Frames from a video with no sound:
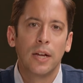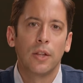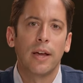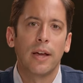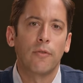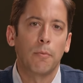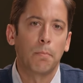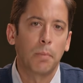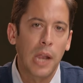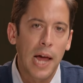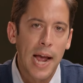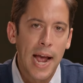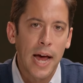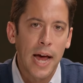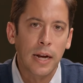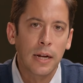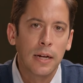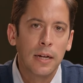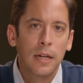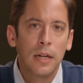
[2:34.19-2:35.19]
They have a
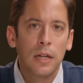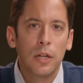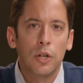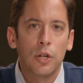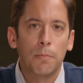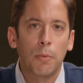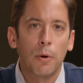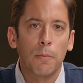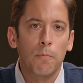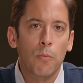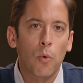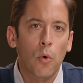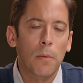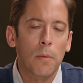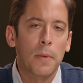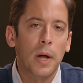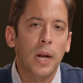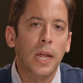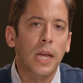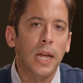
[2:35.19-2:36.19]
plan to put
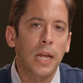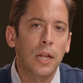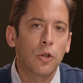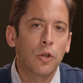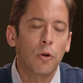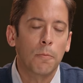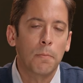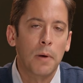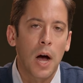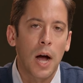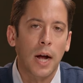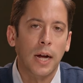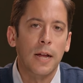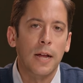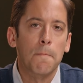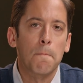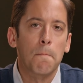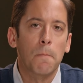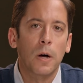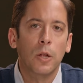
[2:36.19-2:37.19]
more money in your
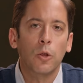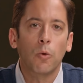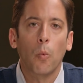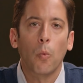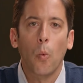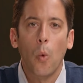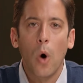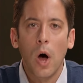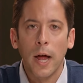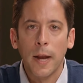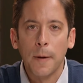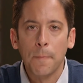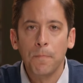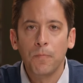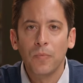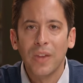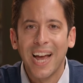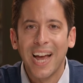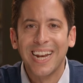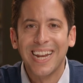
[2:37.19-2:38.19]
pocket month
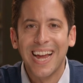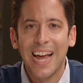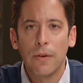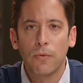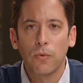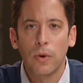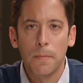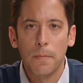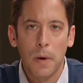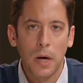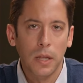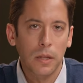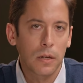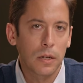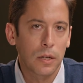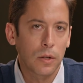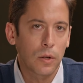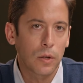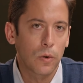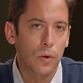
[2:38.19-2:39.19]
one and every month
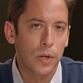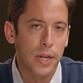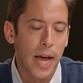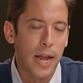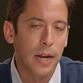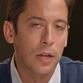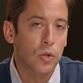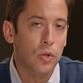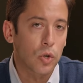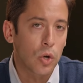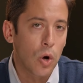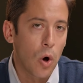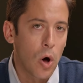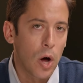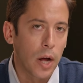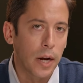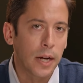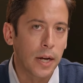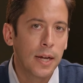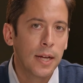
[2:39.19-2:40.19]
until your debt is
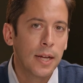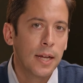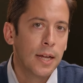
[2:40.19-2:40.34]
gone.